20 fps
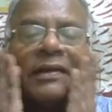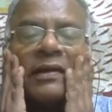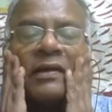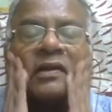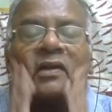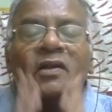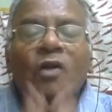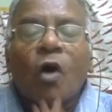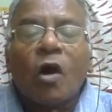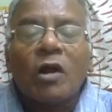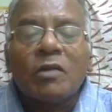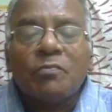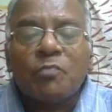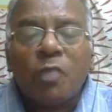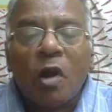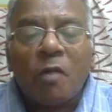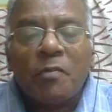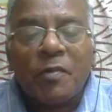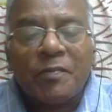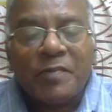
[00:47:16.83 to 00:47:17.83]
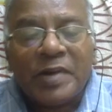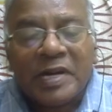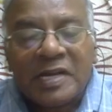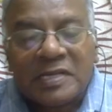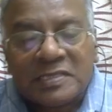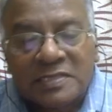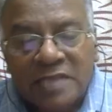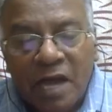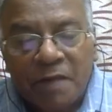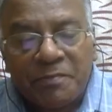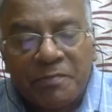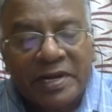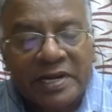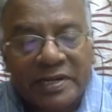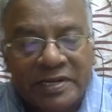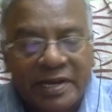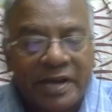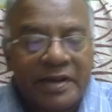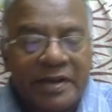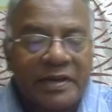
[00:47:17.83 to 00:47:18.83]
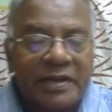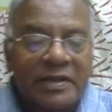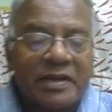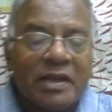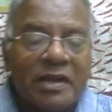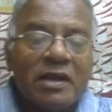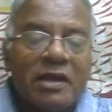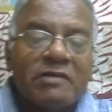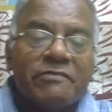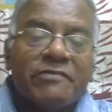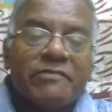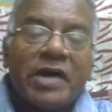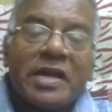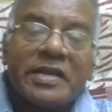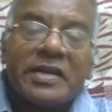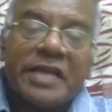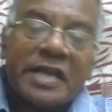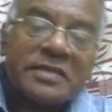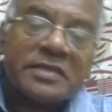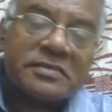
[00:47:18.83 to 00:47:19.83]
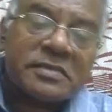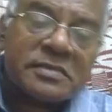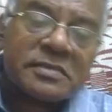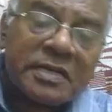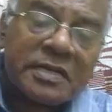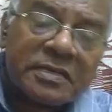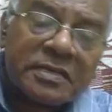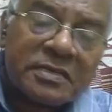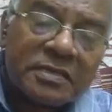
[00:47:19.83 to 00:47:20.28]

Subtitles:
non-probability sampling technique where existing